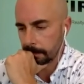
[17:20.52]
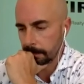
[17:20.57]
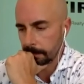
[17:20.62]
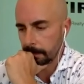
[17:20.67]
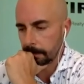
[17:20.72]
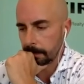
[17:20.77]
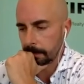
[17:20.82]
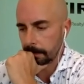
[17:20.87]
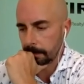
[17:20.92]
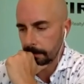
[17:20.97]

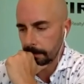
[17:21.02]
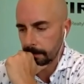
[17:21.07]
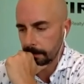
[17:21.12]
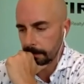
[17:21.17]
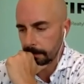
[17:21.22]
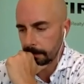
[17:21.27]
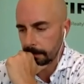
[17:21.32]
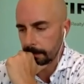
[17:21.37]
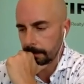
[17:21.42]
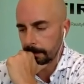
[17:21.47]

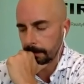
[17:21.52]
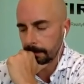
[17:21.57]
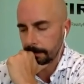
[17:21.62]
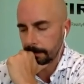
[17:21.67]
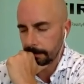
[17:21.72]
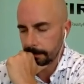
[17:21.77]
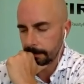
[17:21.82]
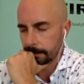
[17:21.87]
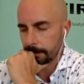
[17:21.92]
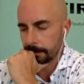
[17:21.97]

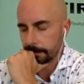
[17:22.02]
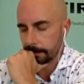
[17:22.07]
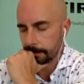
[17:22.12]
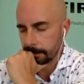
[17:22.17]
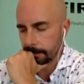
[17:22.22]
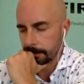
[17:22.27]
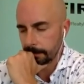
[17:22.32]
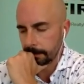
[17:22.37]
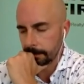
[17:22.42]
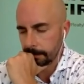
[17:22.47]

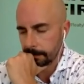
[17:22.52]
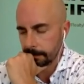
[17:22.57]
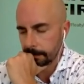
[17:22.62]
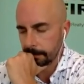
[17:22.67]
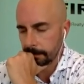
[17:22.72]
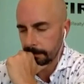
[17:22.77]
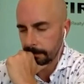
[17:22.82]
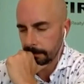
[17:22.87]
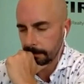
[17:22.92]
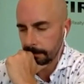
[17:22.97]

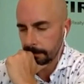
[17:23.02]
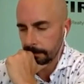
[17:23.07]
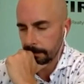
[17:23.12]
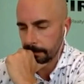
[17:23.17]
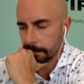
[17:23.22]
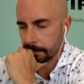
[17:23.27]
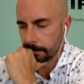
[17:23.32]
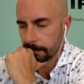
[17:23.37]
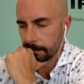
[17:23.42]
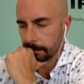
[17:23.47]

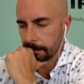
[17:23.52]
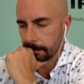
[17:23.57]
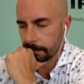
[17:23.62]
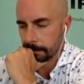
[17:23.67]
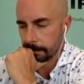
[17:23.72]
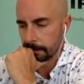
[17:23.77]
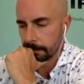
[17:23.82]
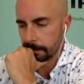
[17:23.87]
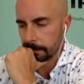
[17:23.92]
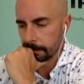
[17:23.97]

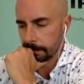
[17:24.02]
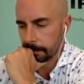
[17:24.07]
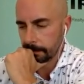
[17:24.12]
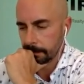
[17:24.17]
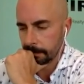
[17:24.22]
(not speaking)